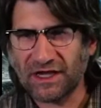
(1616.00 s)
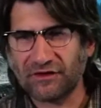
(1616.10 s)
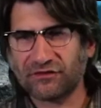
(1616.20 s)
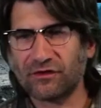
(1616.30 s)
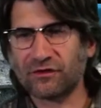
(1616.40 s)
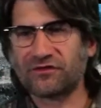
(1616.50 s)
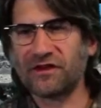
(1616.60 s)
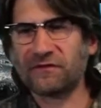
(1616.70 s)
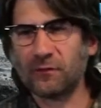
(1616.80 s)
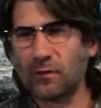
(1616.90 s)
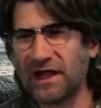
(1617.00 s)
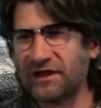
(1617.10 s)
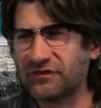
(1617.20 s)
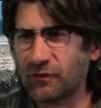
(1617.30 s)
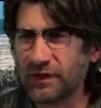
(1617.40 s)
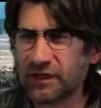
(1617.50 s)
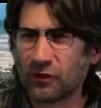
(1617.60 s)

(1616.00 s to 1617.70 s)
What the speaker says: so there's different ways that we can